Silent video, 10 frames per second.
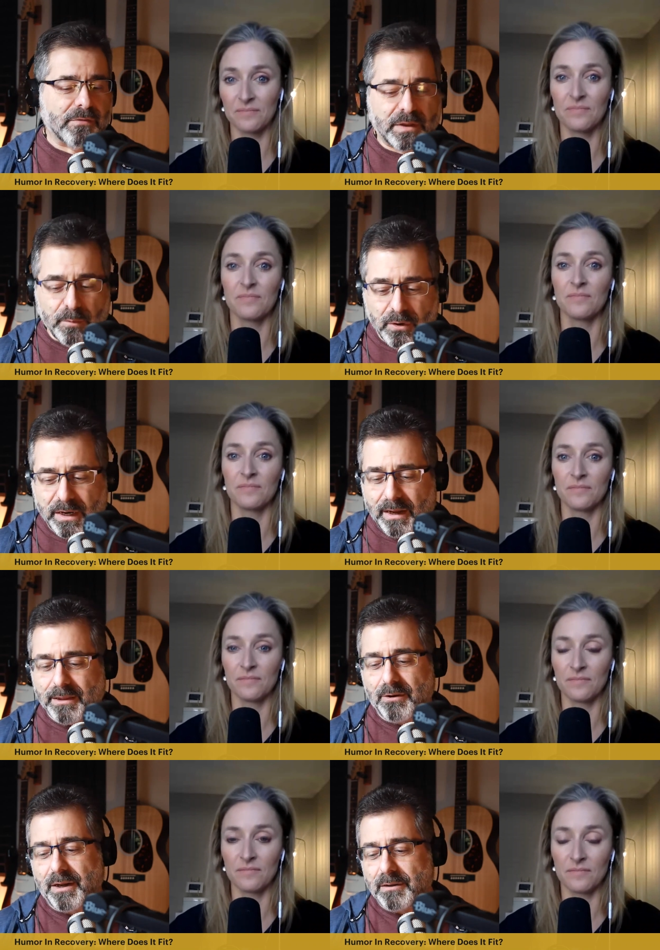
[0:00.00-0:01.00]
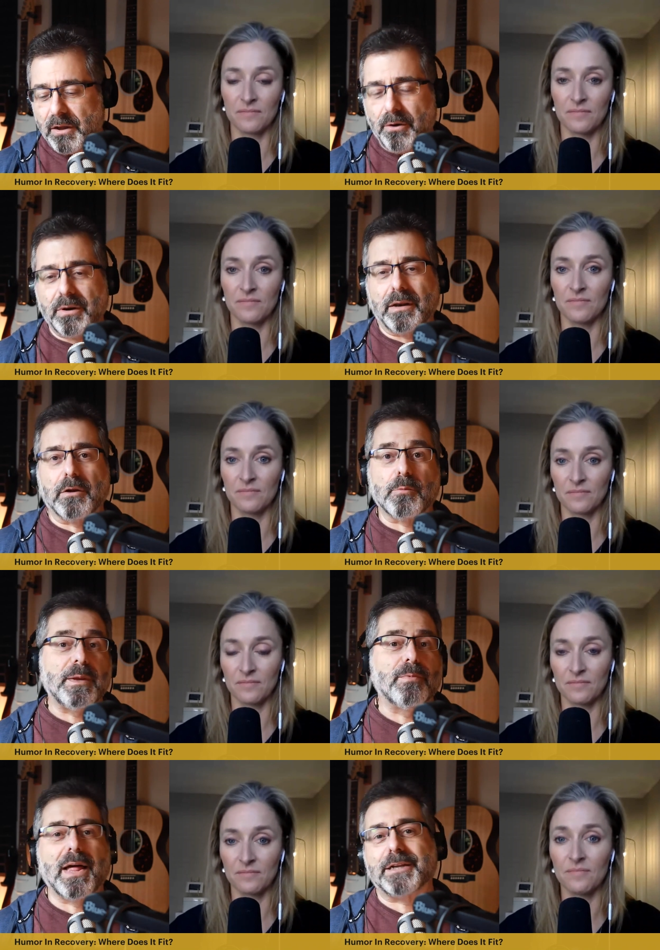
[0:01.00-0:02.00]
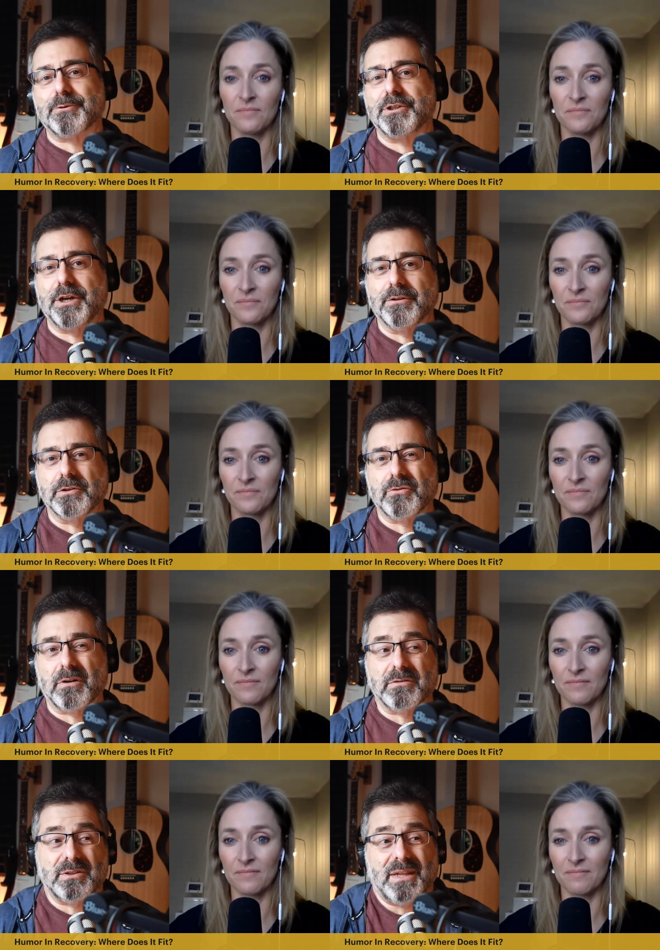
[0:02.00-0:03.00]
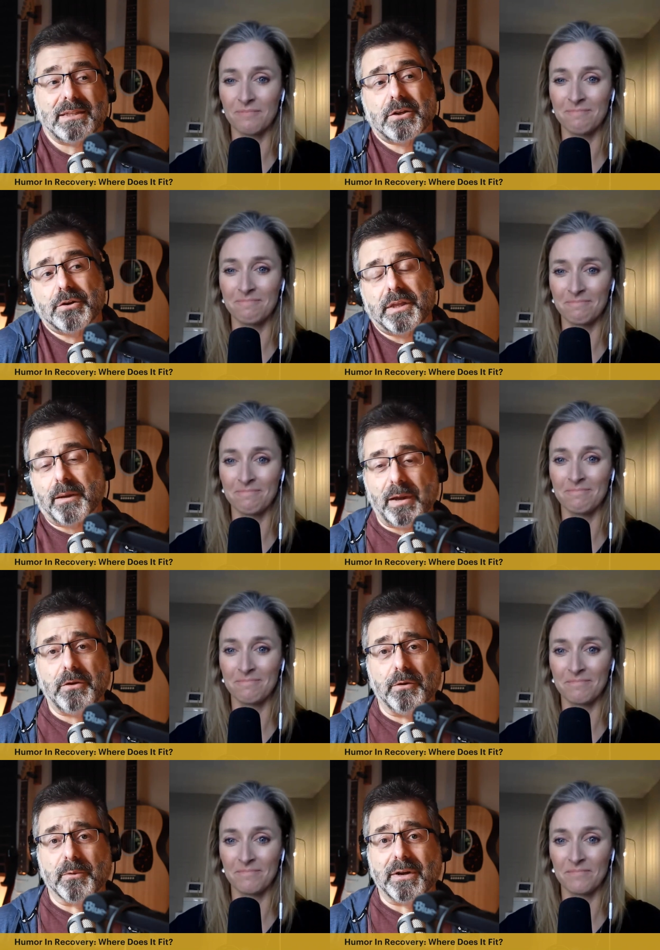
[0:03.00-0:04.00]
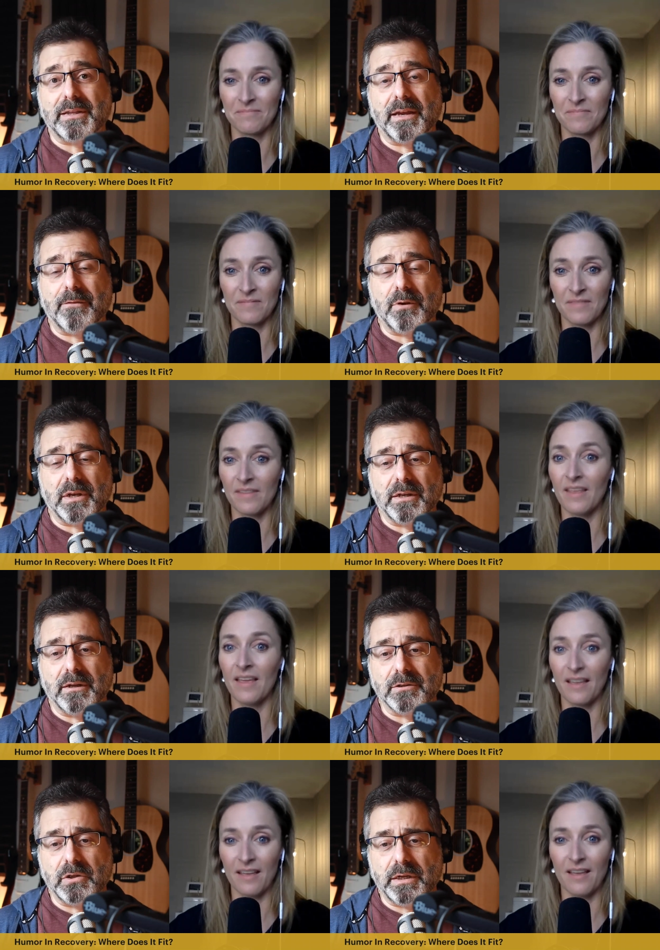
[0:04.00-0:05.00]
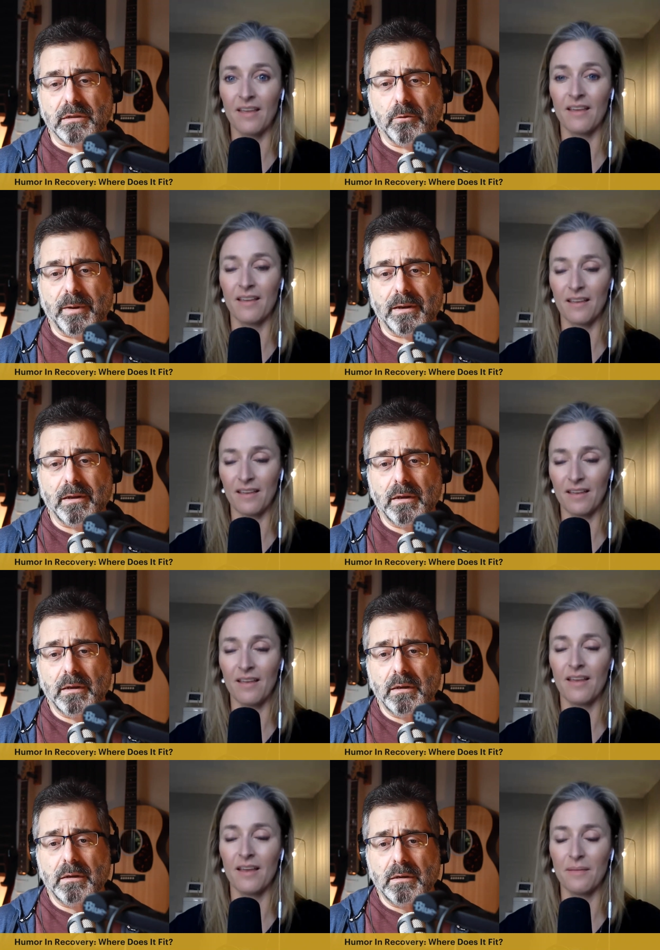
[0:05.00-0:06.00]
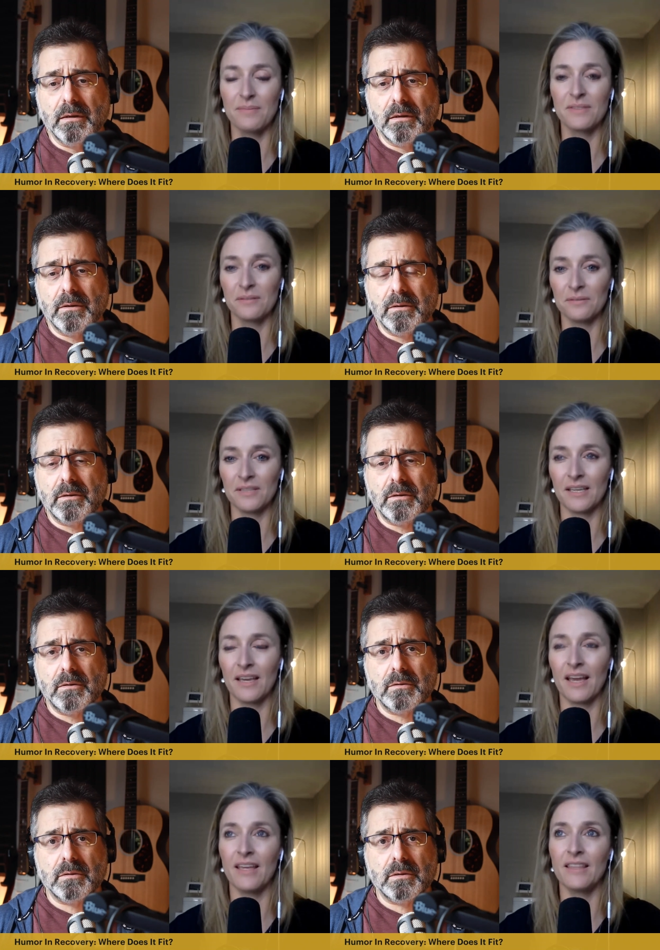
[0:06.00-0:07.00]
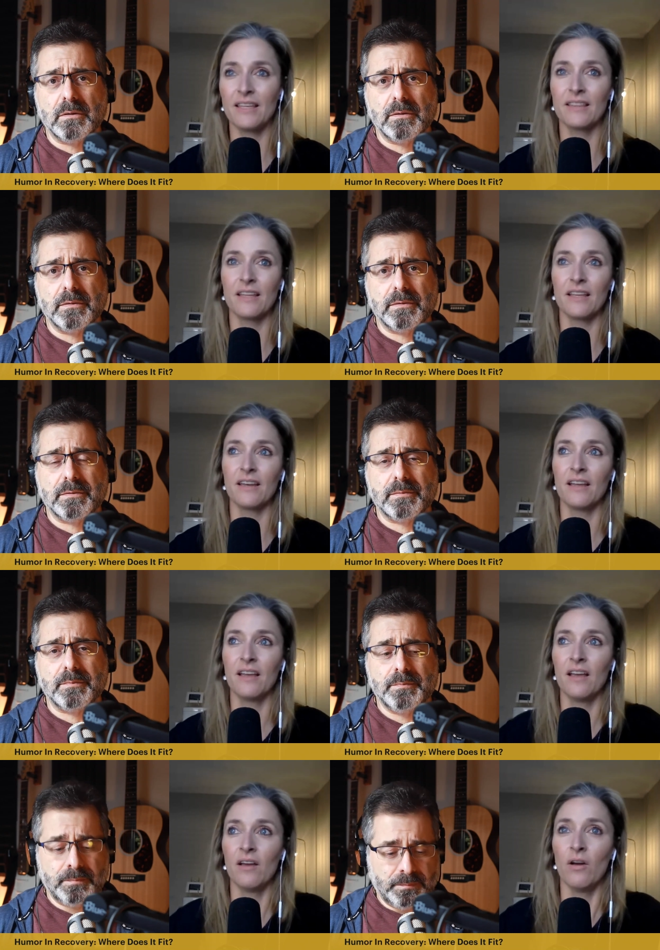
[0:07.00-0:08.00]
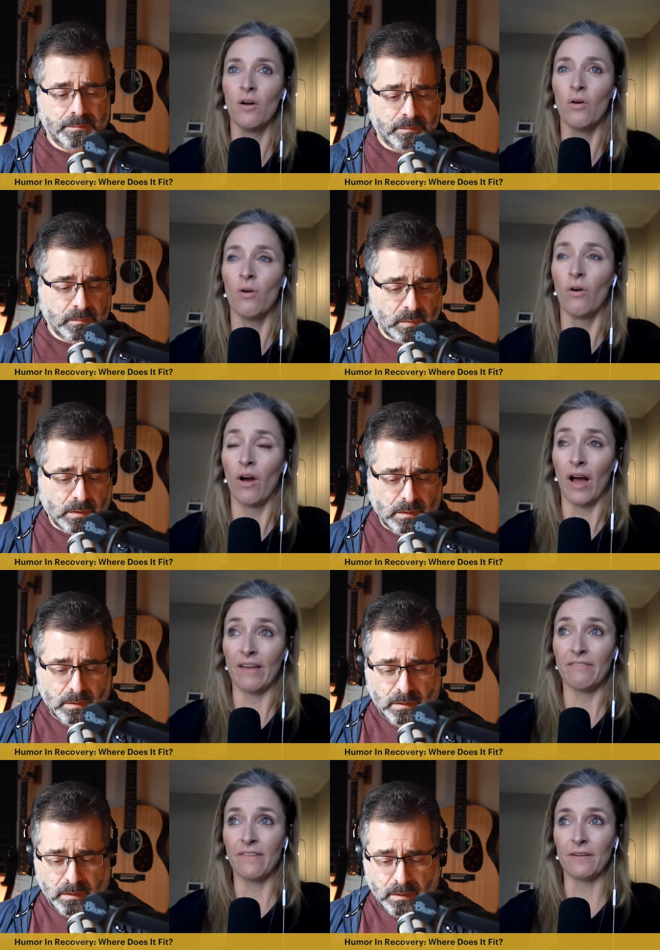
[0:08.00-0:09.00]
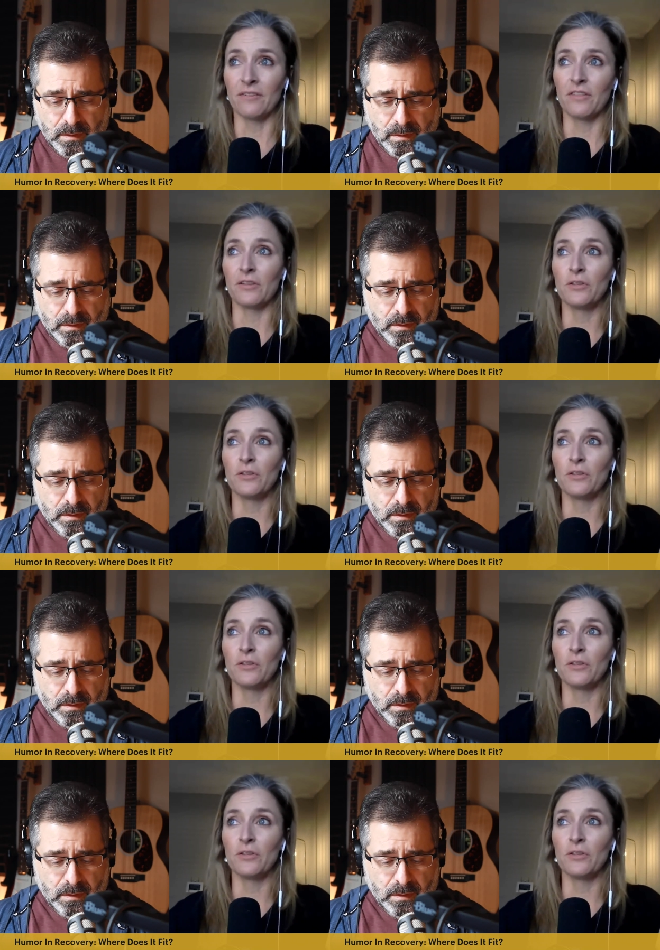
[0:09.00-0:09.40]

Speaker 1: of a community and they're not alone, and other people actually share their struggles. So that's a good thing about humor, I think, if you can indulge in it a little bit.
Speaker 2: Absolutely. I think that I've found that